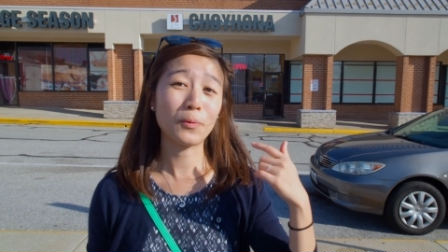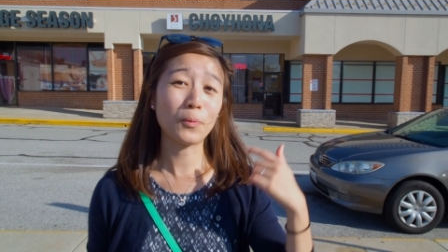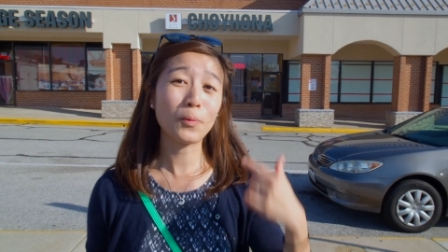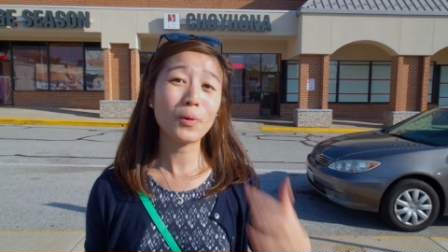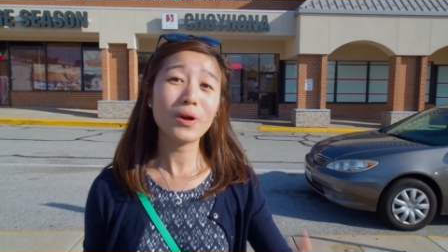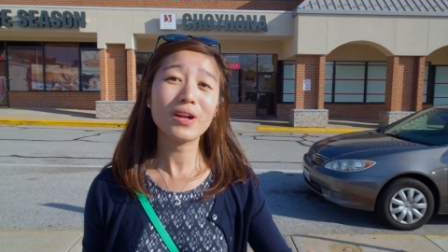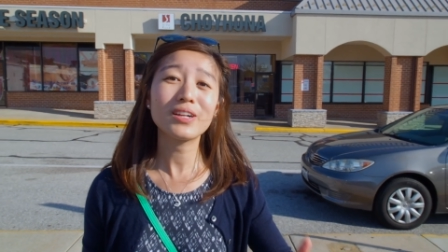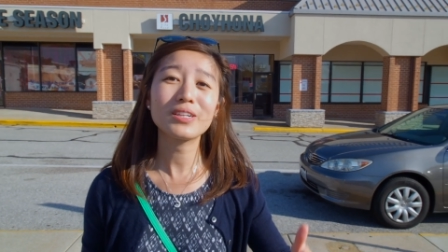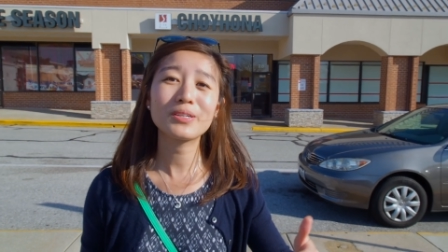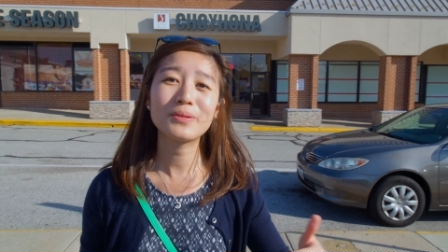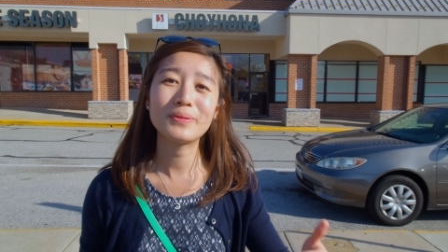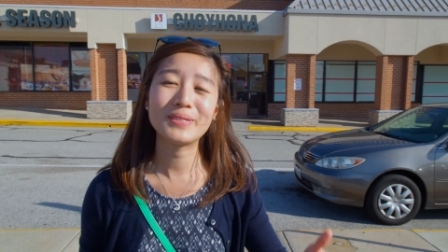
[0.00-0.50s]

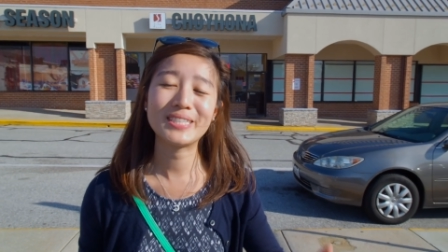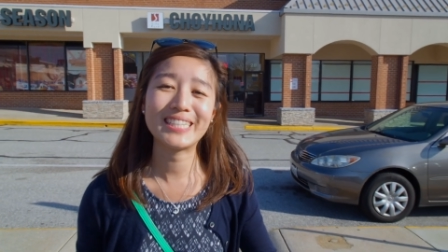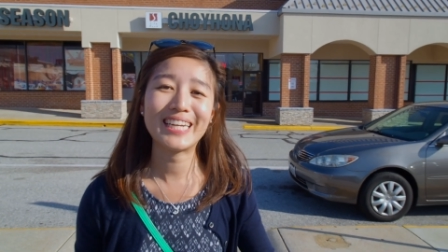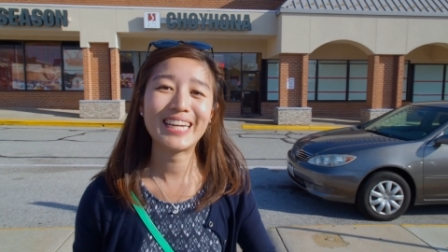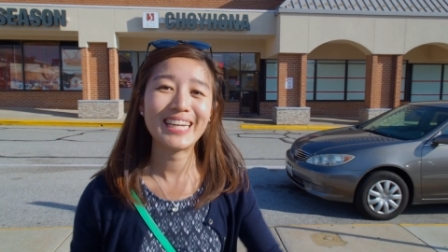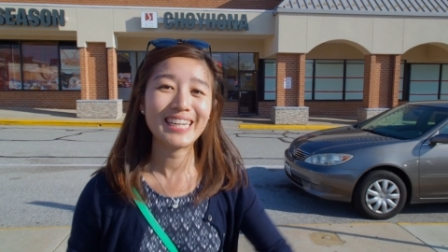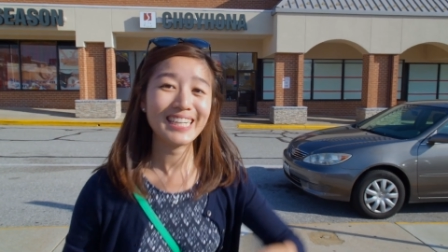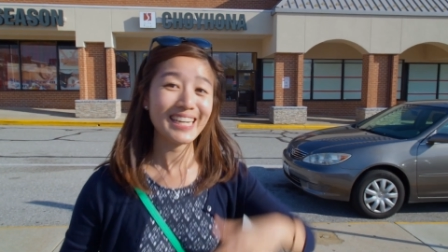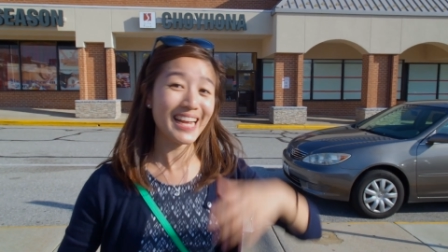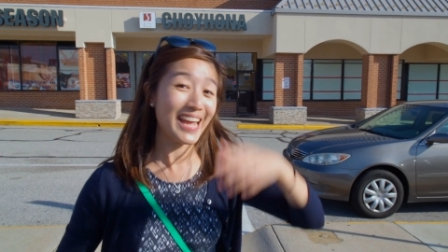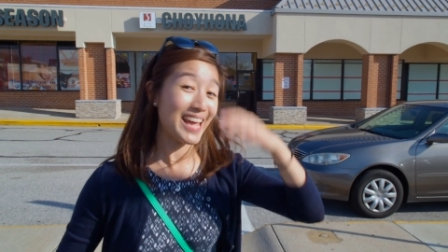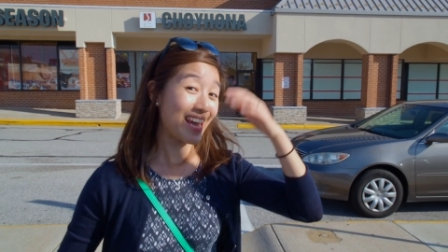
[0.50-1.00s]
world
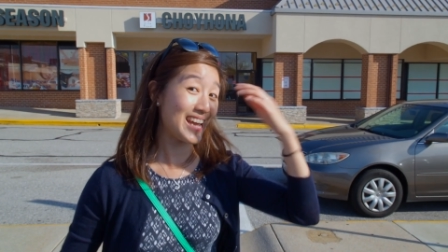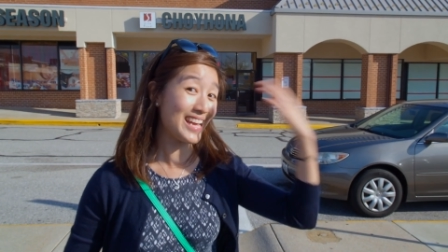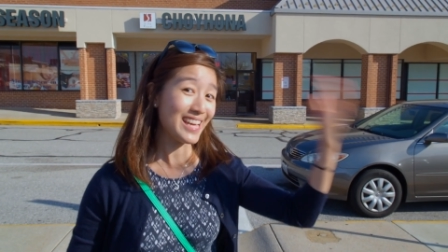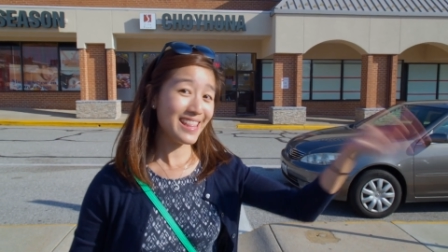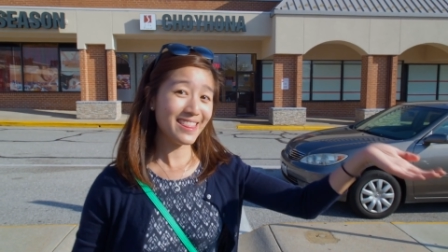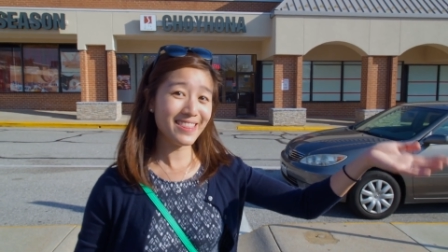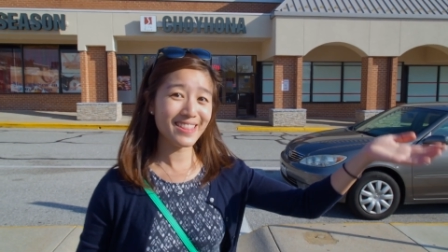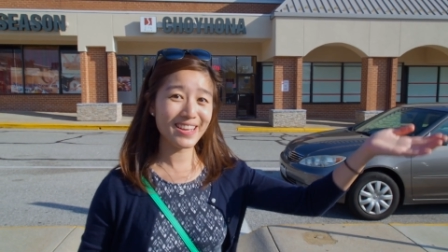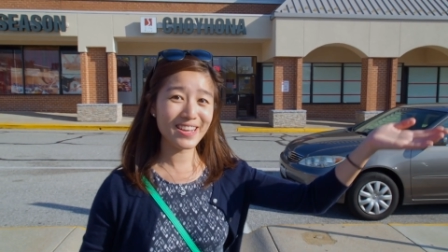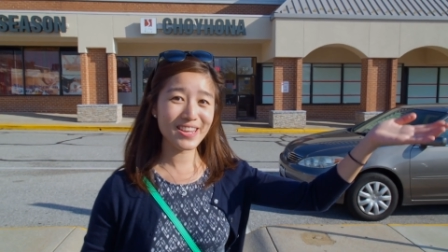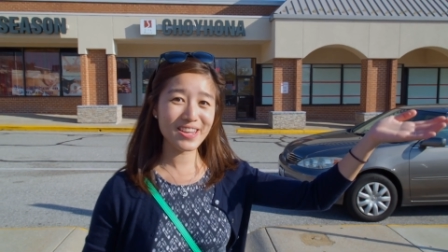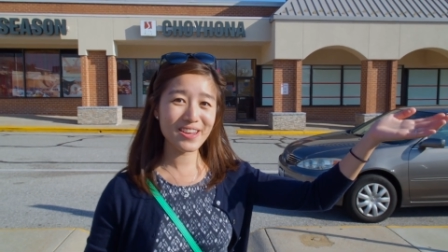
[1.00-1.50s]
cuisine
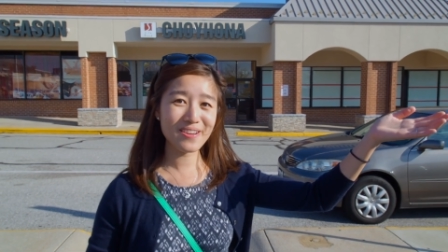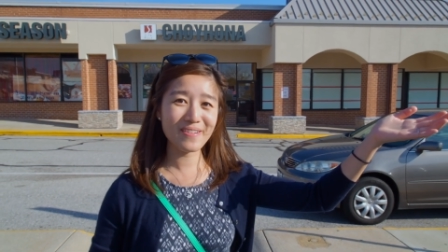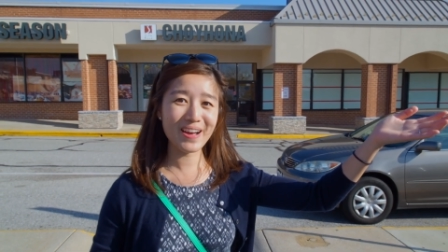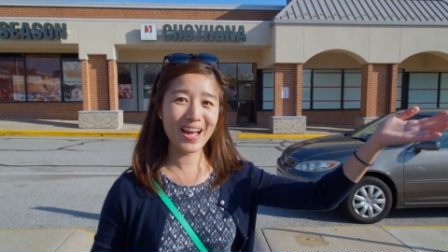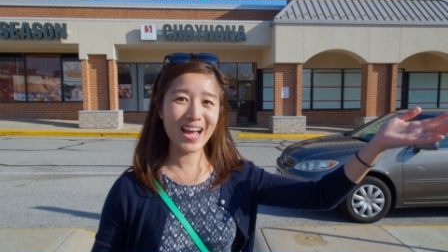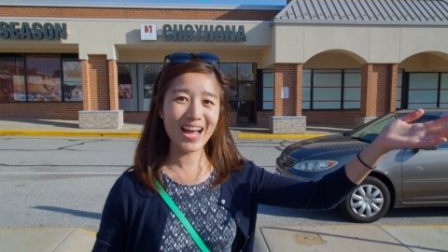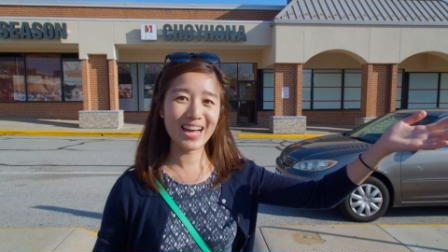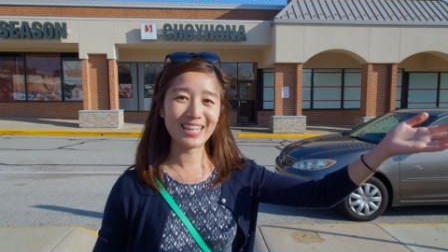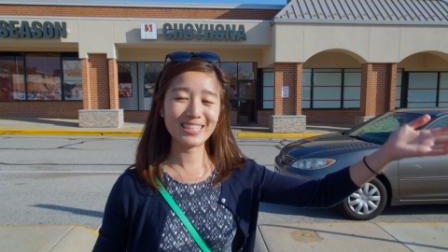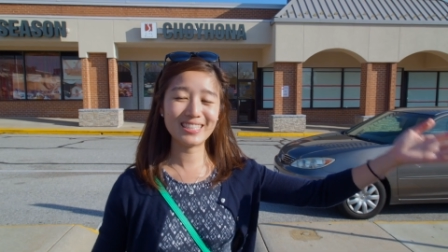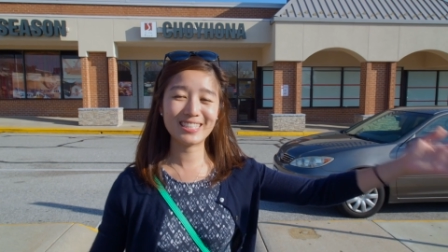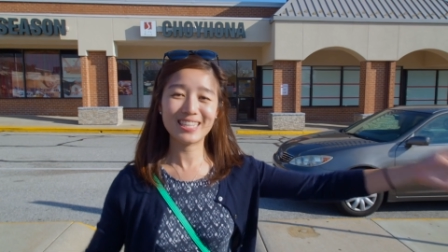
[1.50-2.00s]
in the
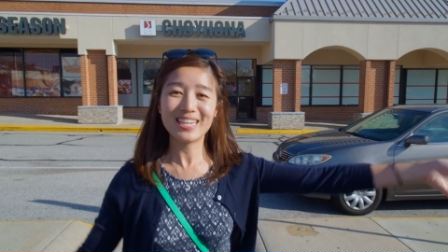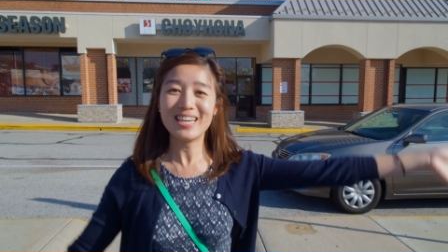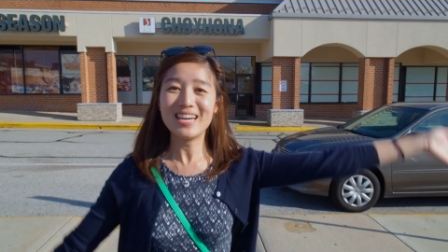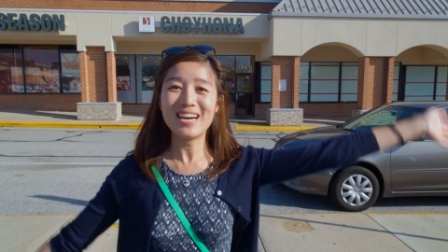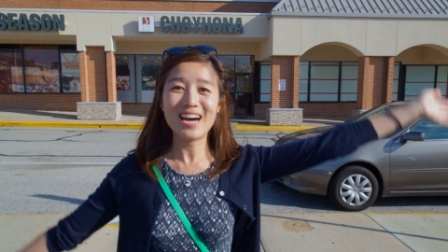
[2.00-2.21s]
US.